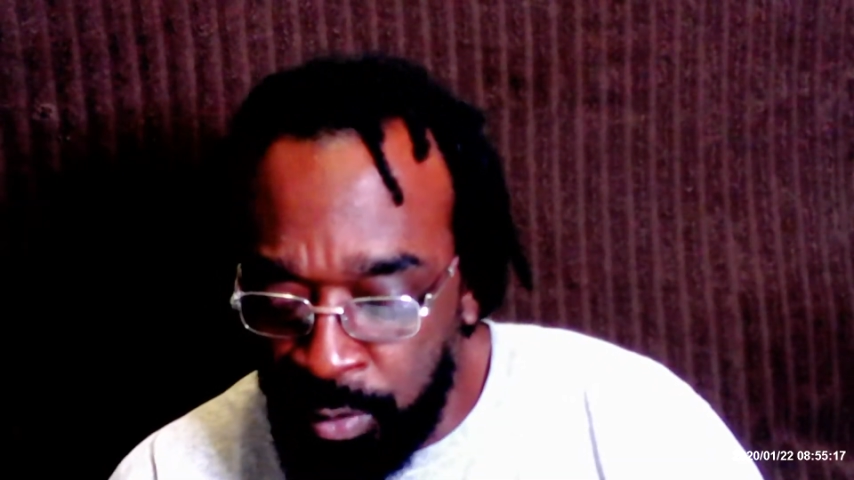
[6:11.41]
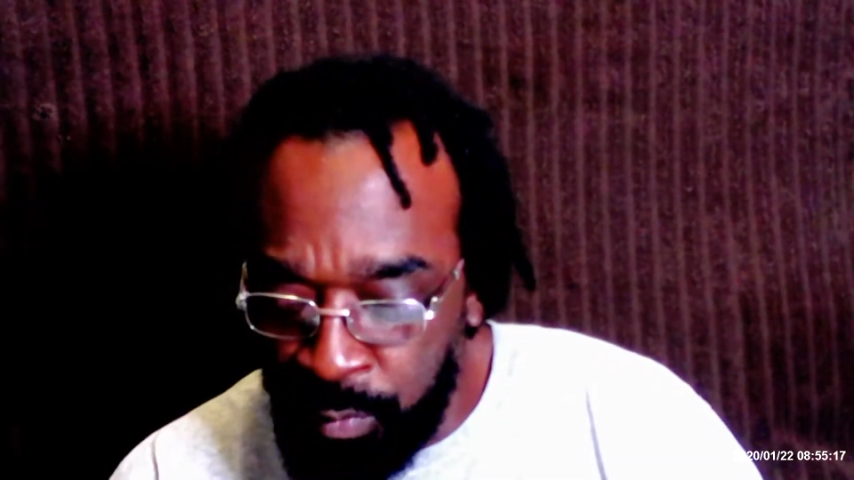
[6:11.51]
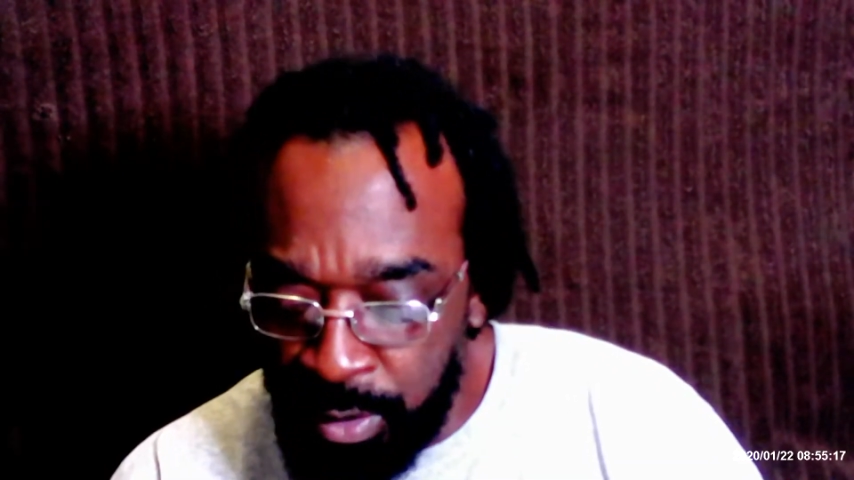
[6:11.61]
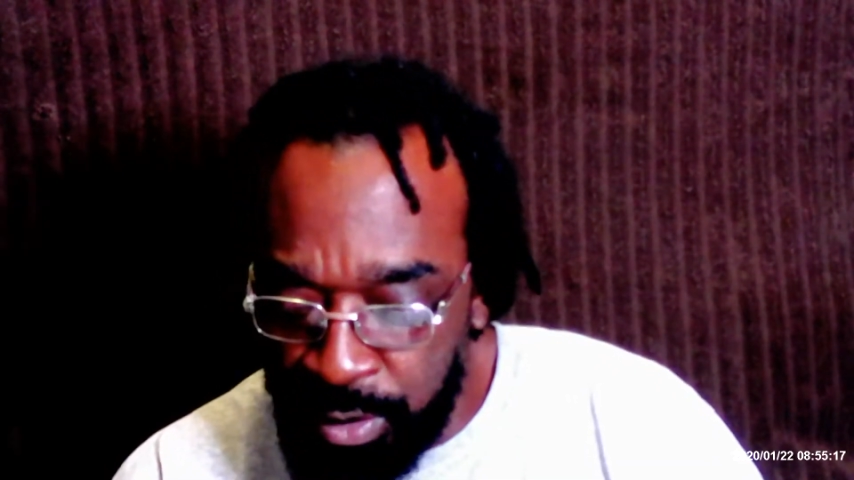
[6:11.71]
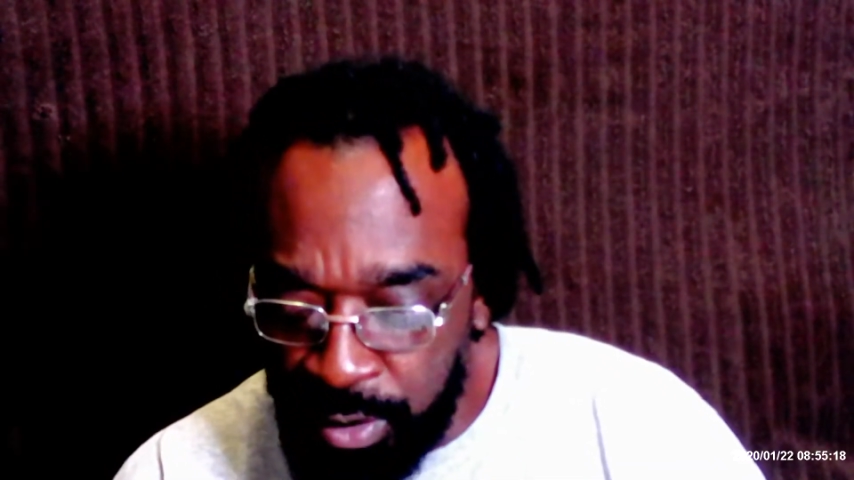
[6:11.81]
it
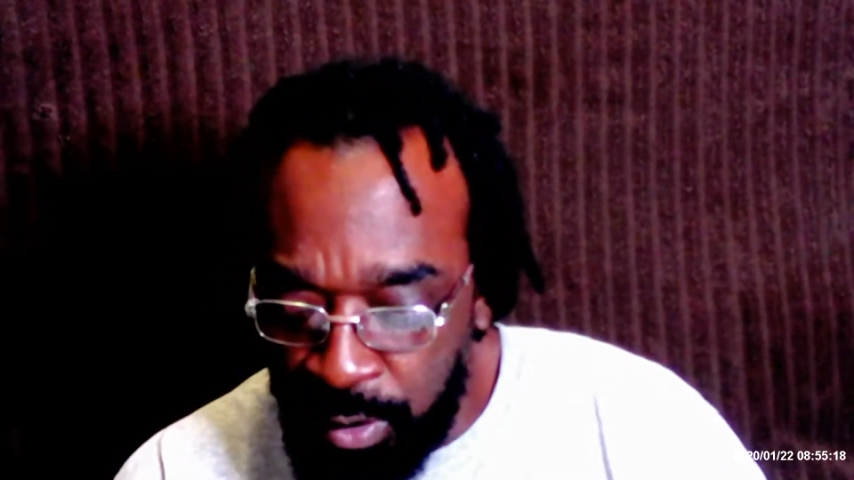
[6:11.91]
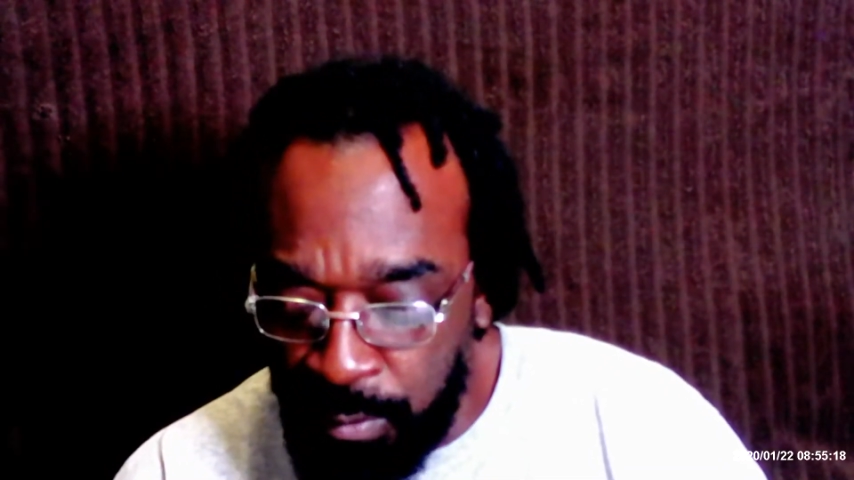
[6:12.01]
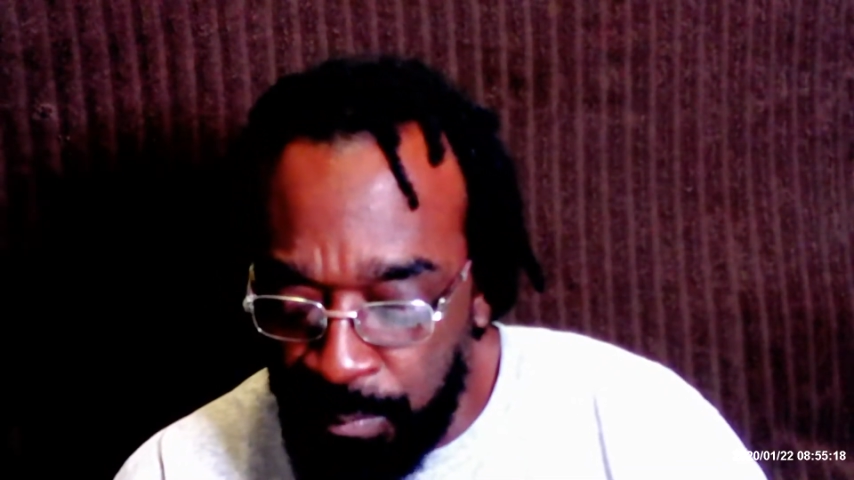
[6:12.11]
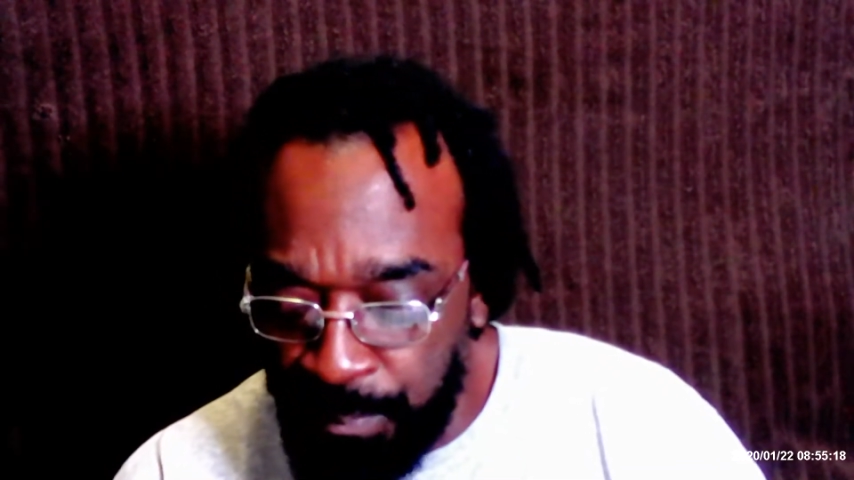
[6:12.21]
was so.